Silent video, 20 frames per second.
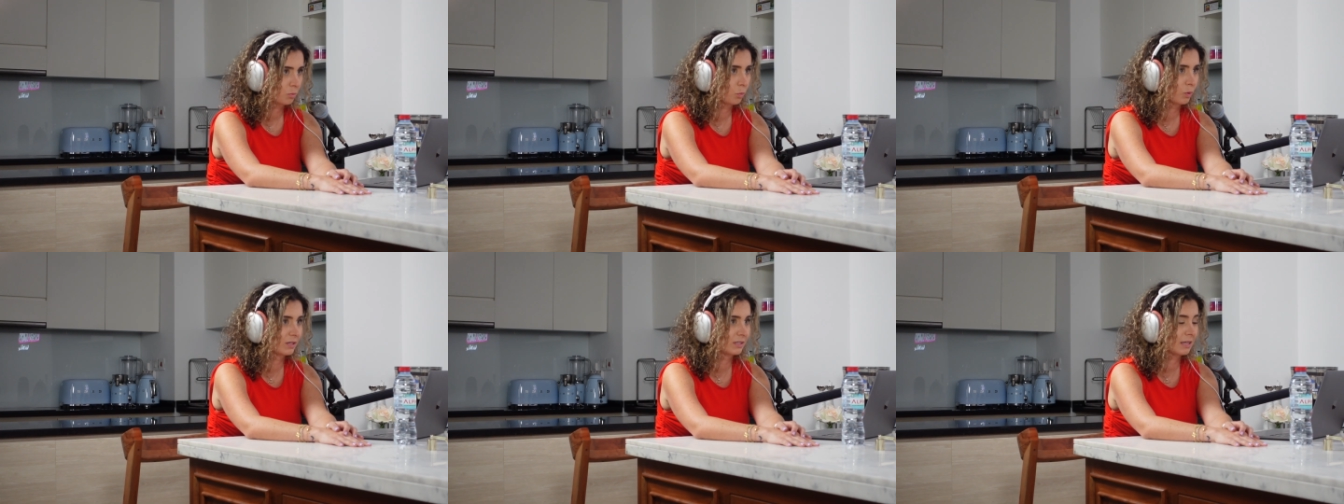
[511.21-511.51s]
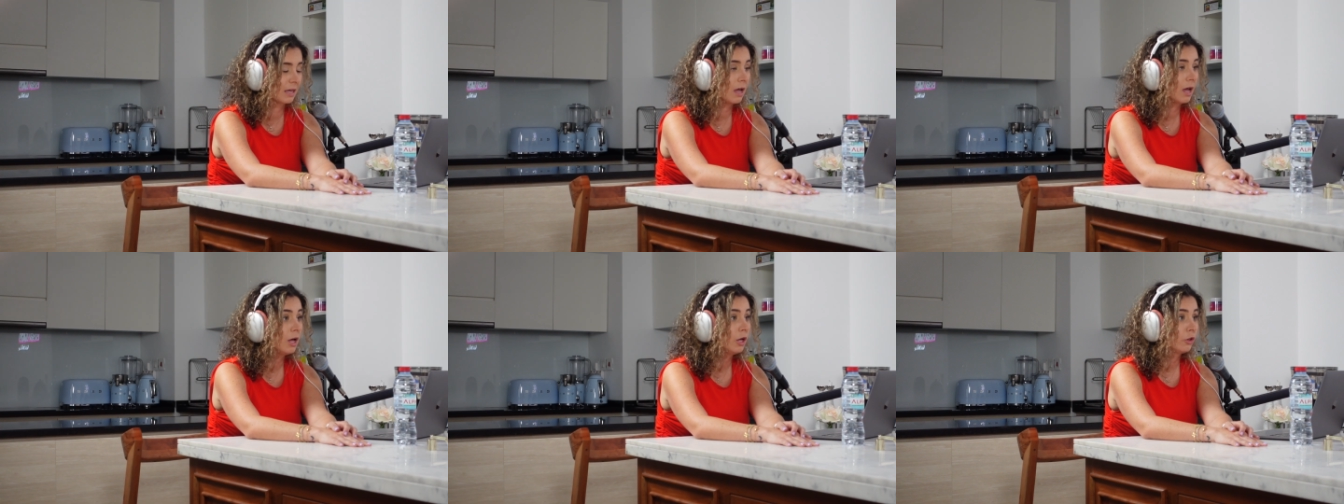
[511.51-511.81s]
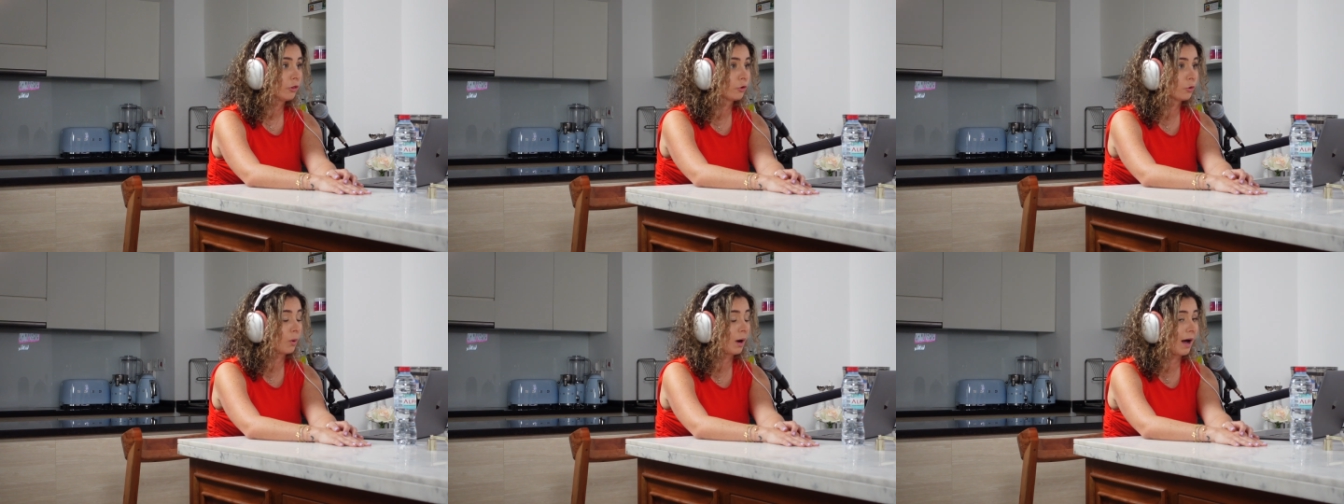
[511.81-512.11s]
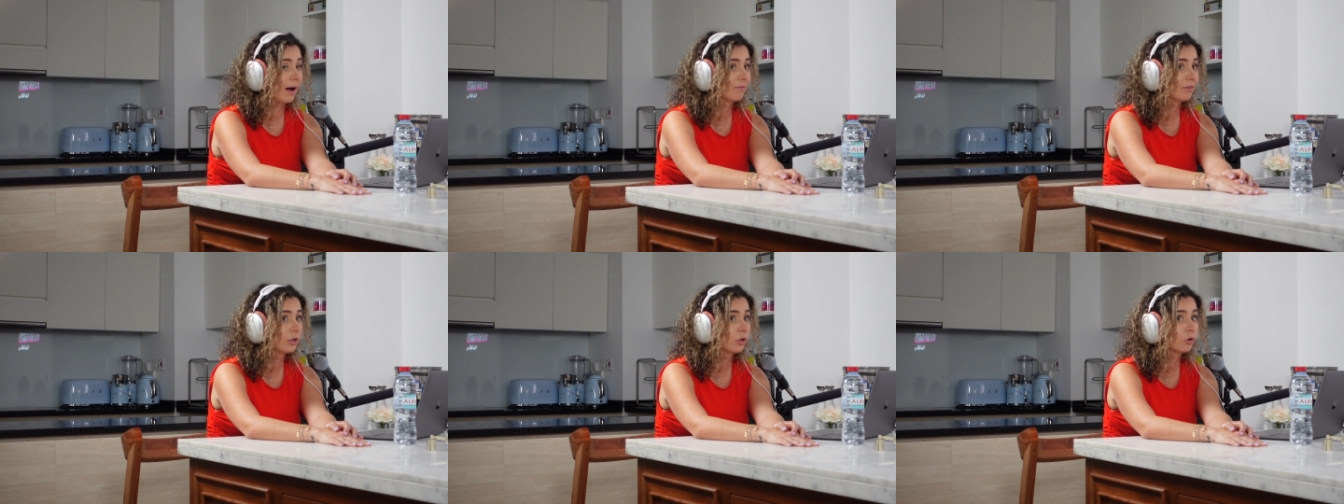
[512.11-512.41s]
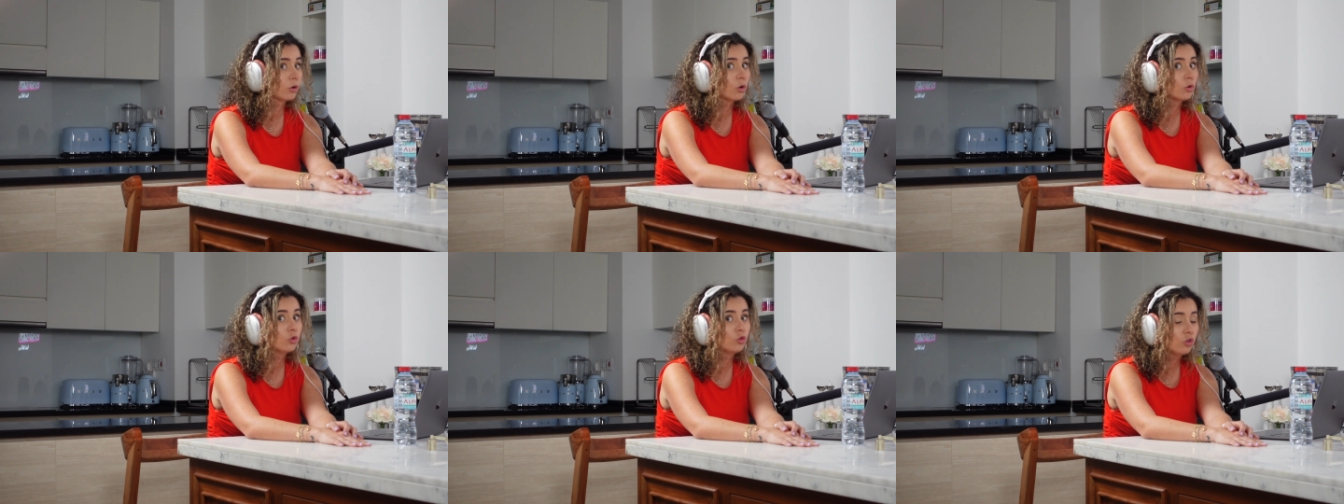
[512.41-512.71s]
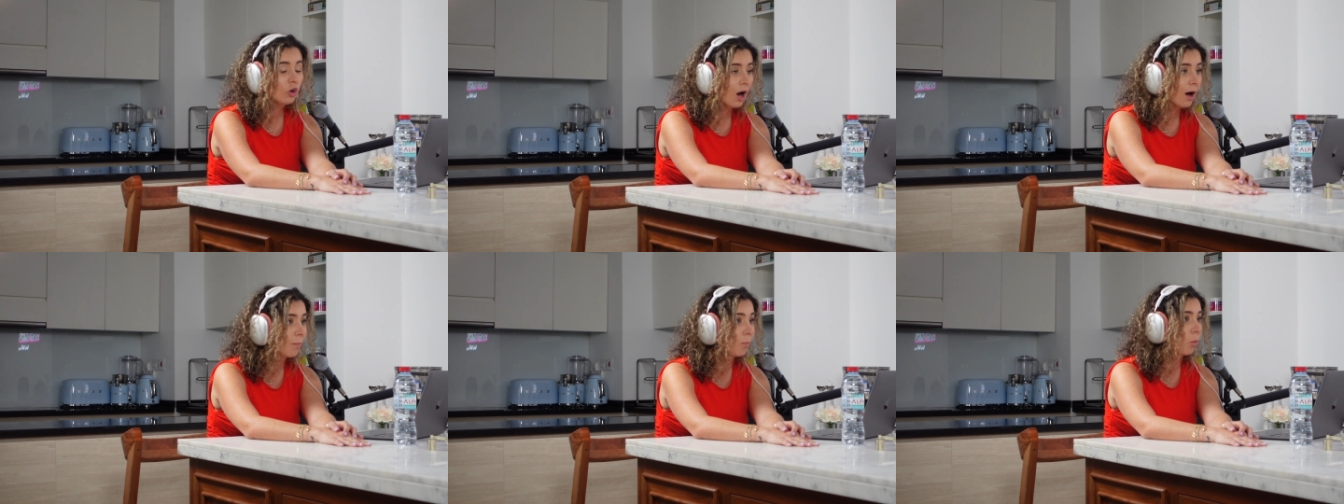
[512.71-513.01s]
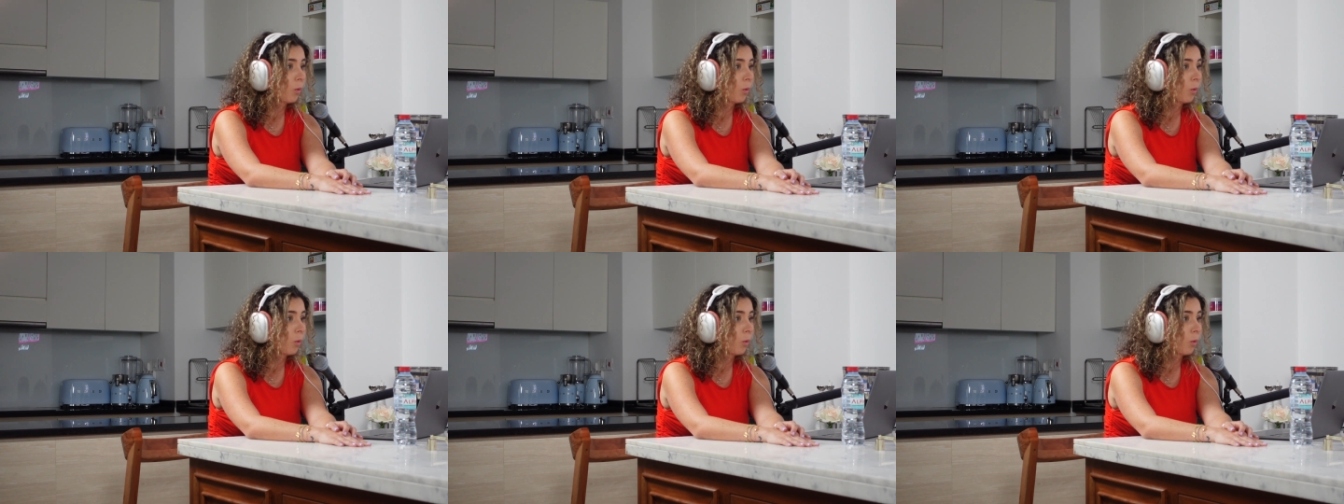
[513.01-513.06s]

Was it through having your own job?